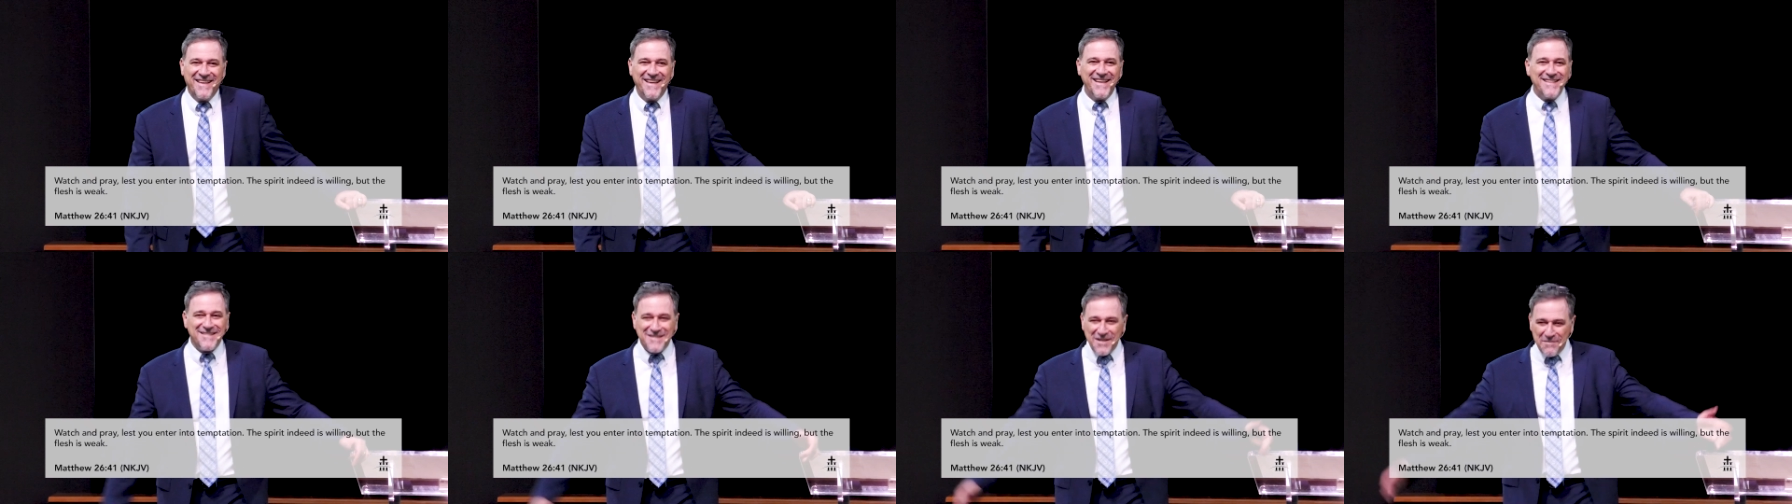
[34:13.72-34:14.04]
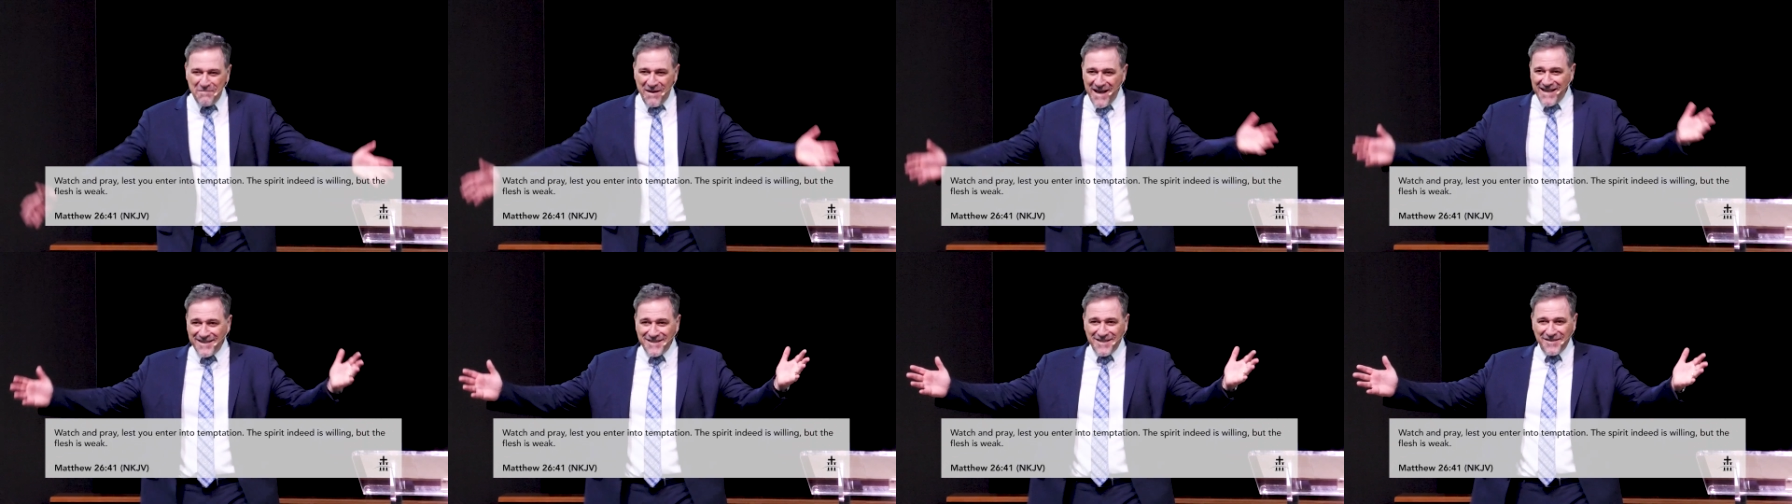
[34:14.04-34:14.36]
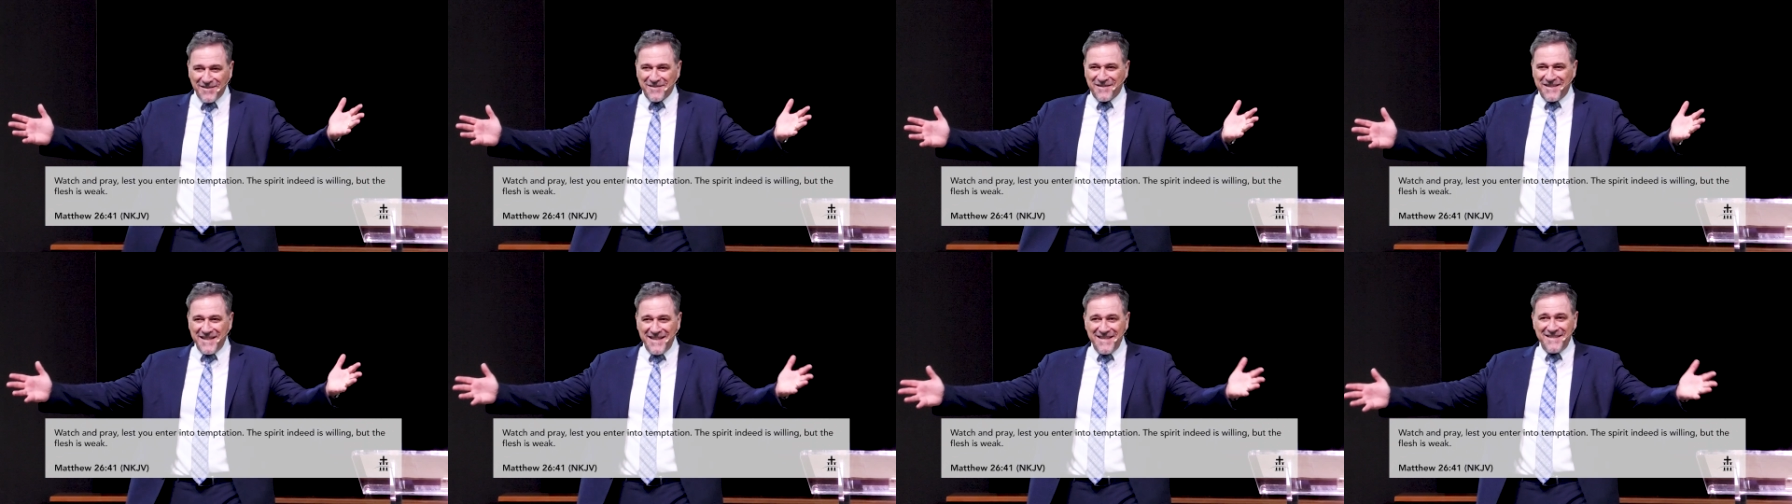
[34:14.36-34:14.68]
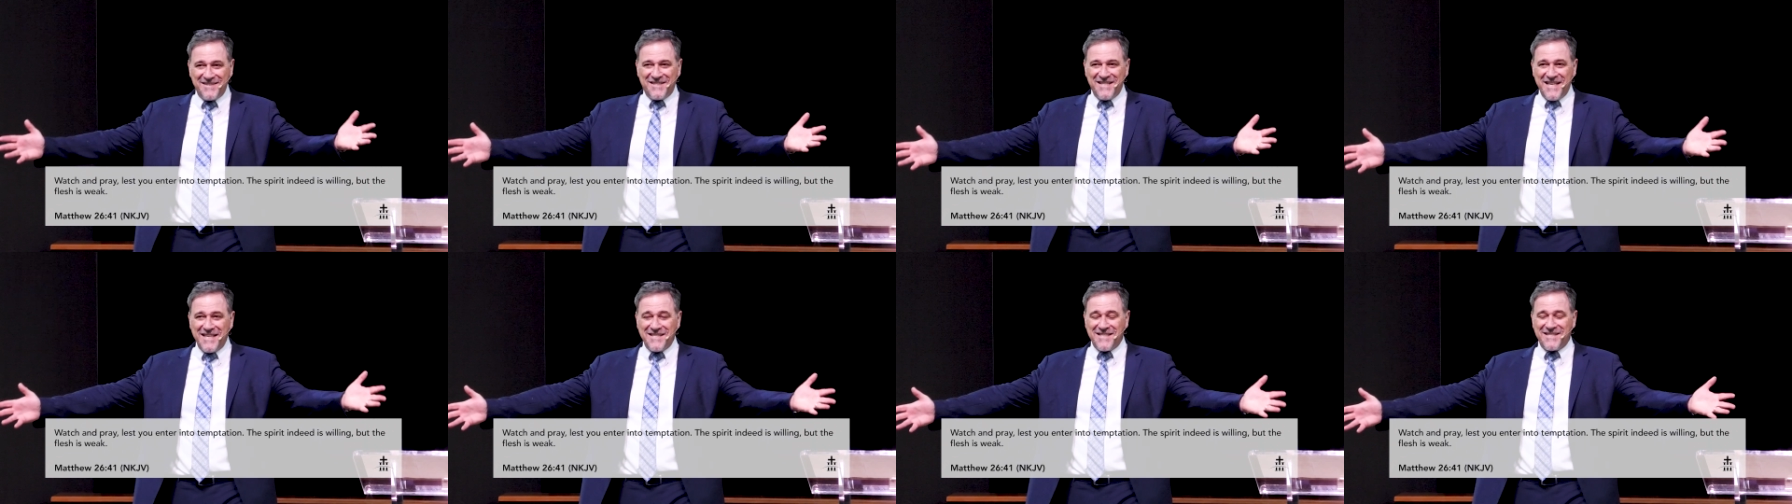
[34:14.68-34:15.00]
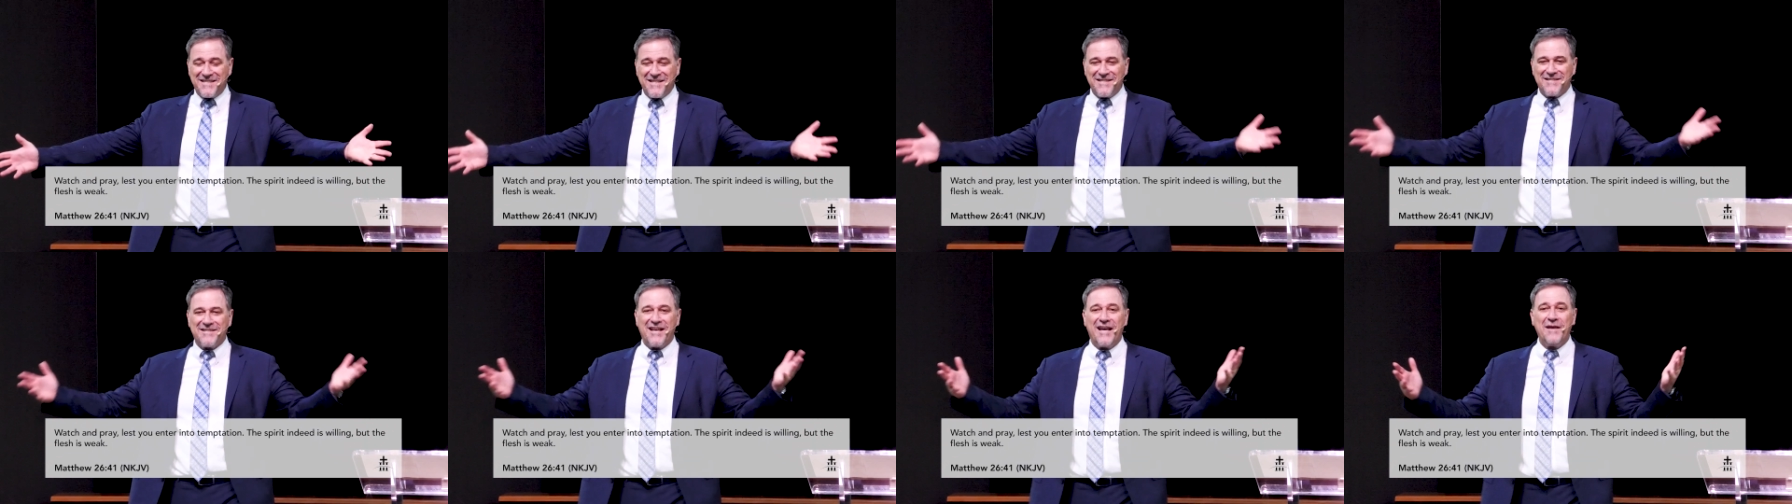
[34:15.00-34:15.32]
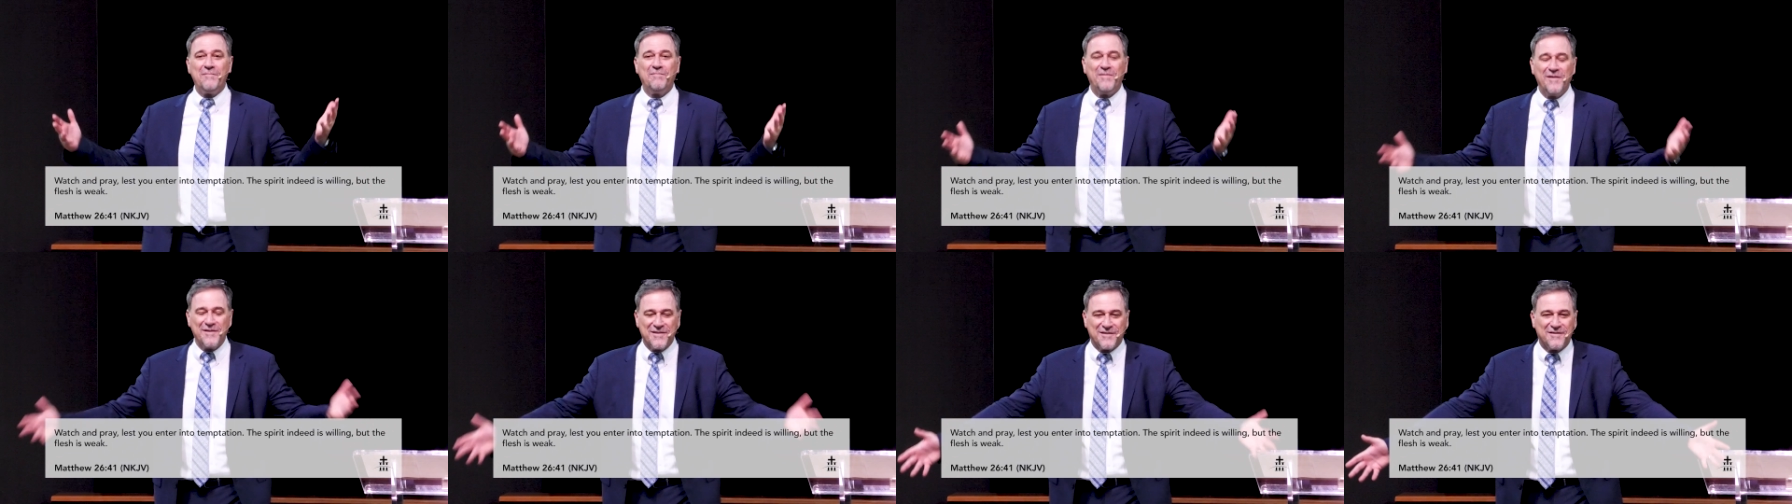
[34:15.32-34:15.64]
it's a battle. The Jesus'
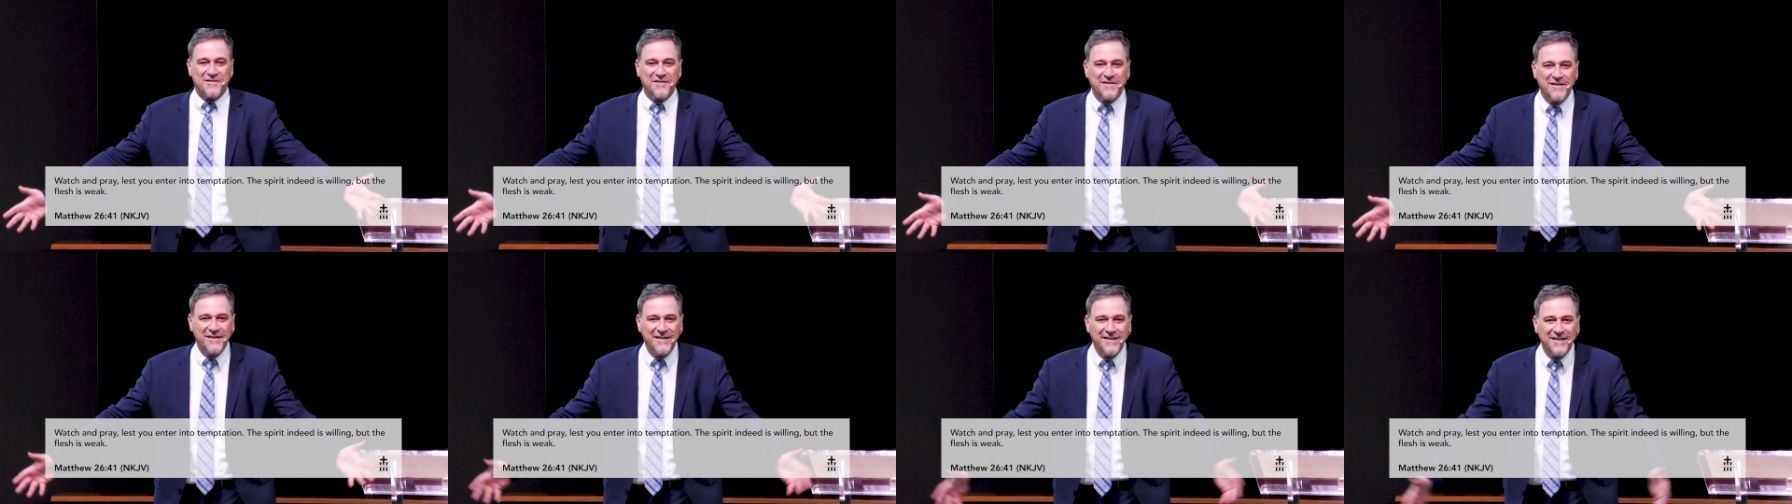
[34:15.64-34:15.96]
disciples